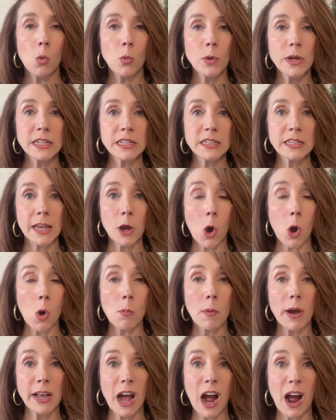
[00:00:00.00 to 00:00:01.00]
we say, oh
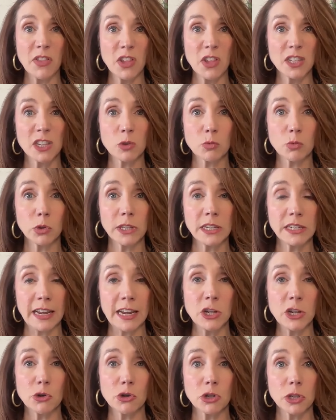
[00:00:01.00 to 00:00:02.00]
my God, this is really
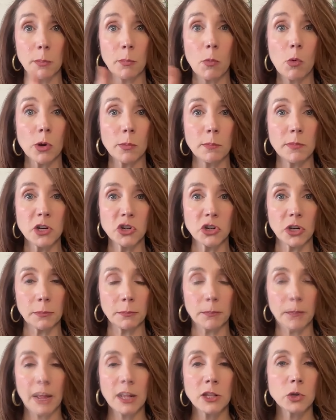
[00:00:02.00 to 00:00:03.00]
dangerous, abort mission.
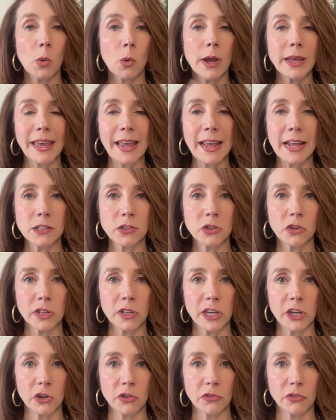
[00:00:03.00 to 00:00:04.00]
And so I cancel
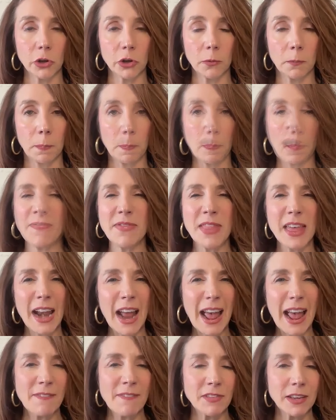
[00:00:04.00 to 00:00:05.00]
the interview. And then
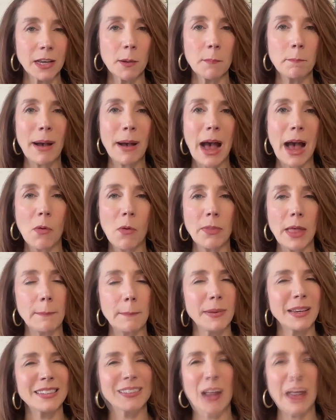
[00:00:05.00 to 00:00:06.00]
I have to compound that
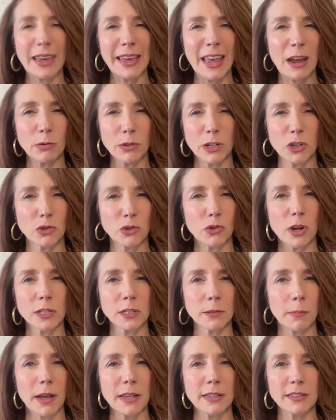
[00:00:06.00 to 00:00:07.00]
because I can't really
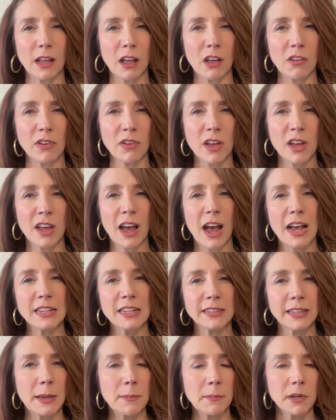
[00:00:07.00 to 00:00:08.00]
trust myself. I
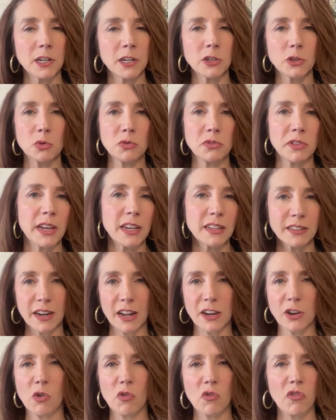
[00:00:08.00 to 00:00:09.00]
say I'm going to do things and
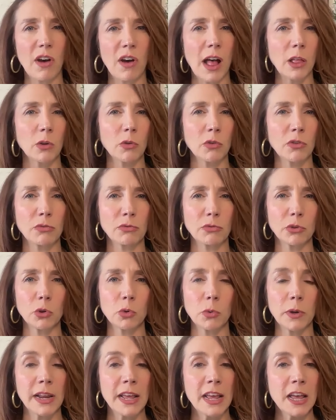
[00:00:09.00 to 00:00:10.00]
I don't follow
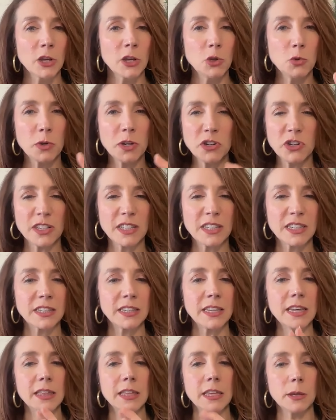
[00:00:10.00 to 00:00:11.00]
through. And you can just
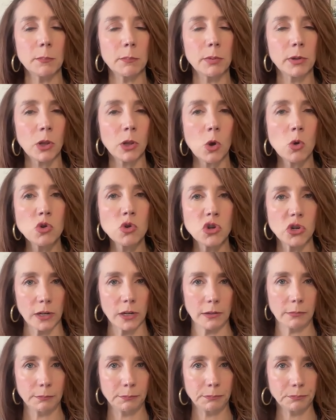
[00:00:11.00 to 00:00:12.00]
see the
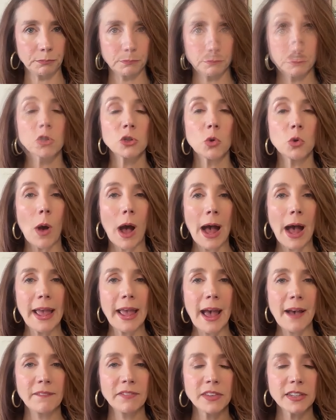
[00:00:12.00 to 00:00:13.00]
implosion so I
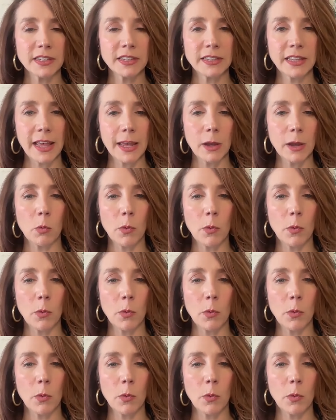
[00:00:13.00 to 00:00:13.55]
have to say,